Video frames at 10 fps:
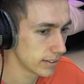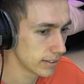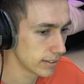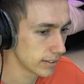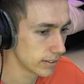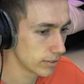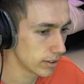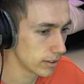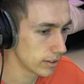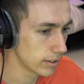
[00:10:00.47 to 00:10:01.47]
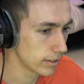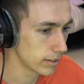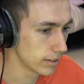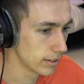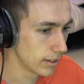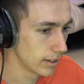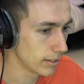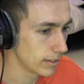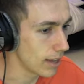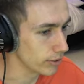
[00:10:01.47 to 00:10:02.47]
Ooh! Um,
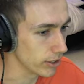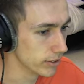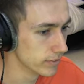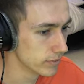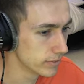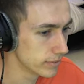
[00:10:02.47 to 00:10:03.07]
interesting, and